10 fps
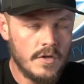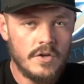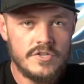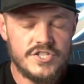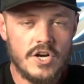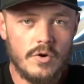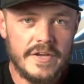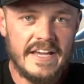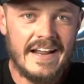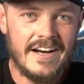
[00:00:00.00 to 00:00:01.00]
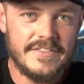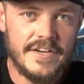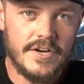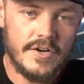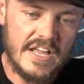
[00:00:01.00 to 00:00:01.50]
So get out
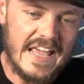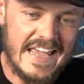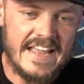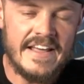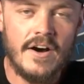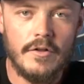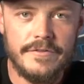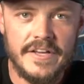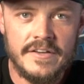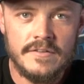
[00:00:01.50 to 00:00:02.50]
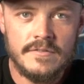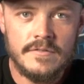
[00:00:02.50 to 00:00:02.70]
there, eat healthy,